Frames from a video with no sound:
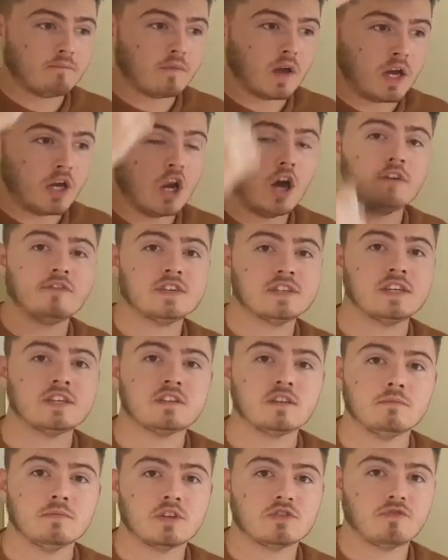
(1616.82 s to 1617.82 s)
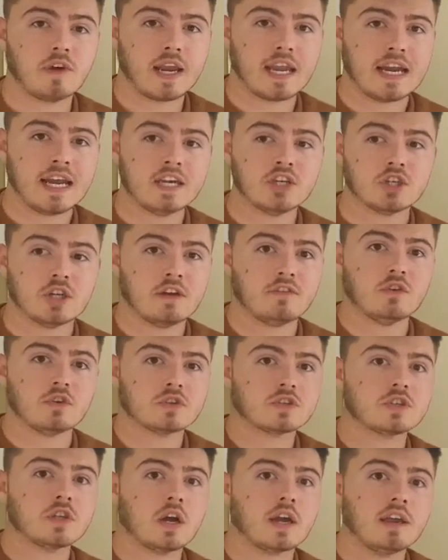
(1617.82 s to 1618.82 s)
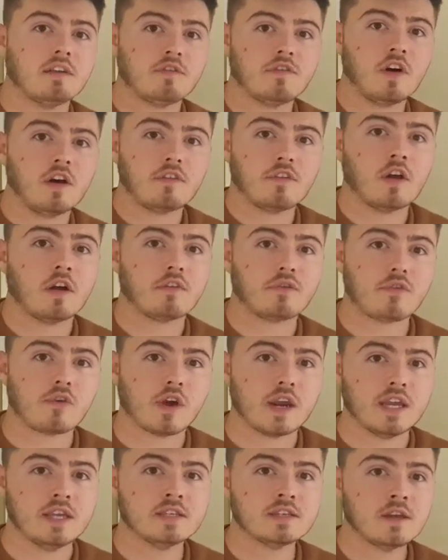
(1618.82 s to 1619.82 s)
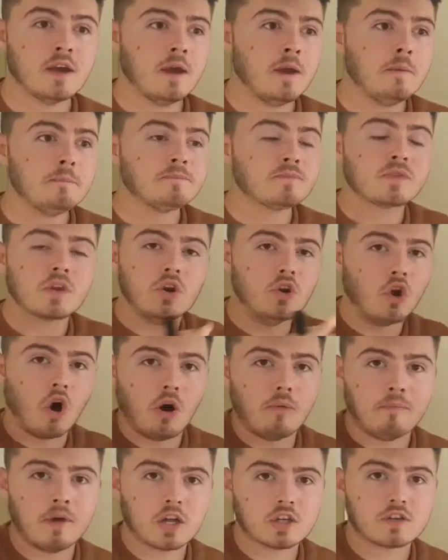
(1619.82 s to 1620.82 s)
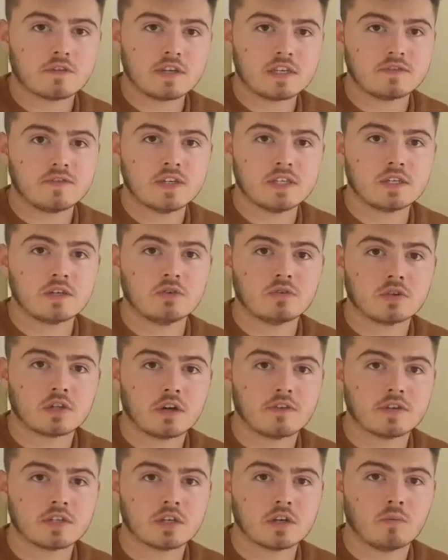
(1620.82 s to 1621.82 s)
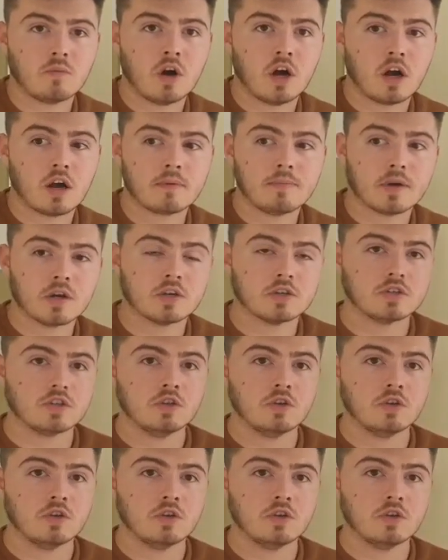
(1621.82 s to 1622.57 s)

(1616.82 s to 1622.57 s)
nervous system dysregulation, if you're stuck in fight, flight, freeze, not much of this physical stuff is going to work, because